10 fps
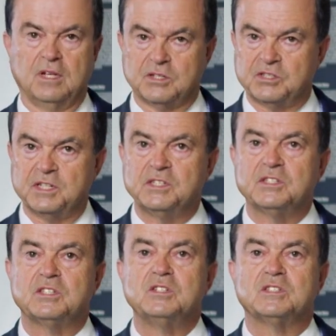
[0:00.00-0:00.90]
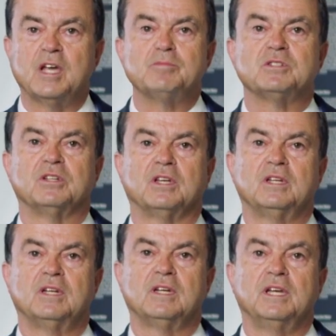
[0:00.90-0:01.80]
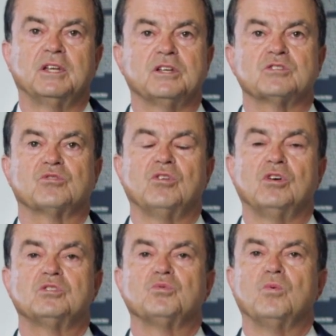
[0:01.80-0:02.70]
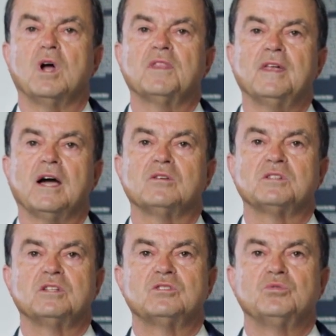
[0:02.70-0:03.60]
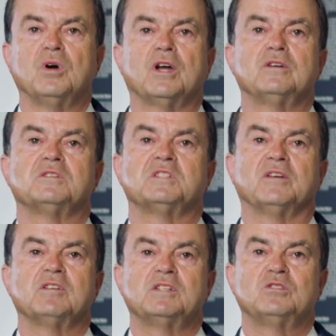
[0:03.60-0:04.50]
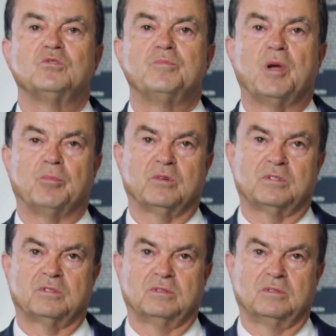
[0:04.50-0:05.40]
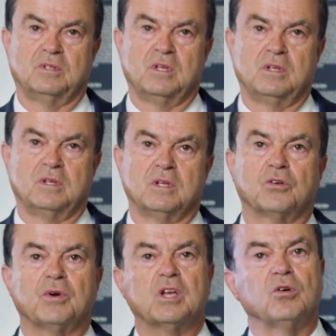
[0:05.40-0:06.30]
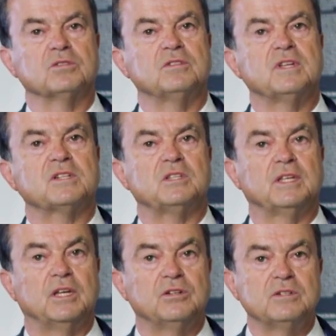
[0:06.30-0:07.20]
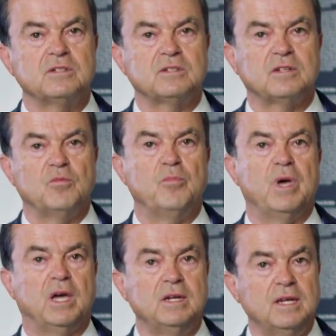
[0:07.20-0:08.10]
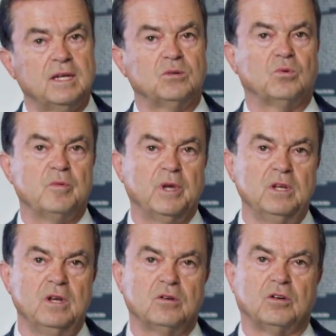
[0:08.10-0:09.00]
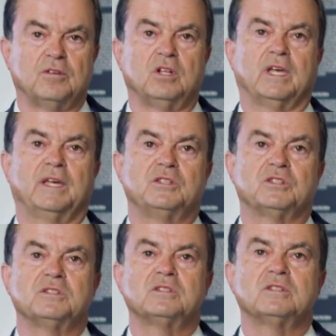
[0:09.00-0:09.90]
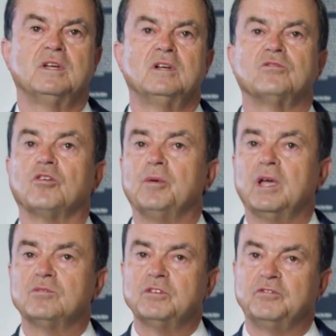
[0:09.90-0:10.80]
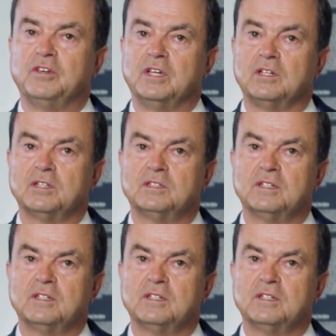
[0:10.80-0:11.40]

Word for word: Since its inception, it has grown to one thousand two hundred seventy-two members, Greek Orthodox leaders, men and women of all ages, from every field,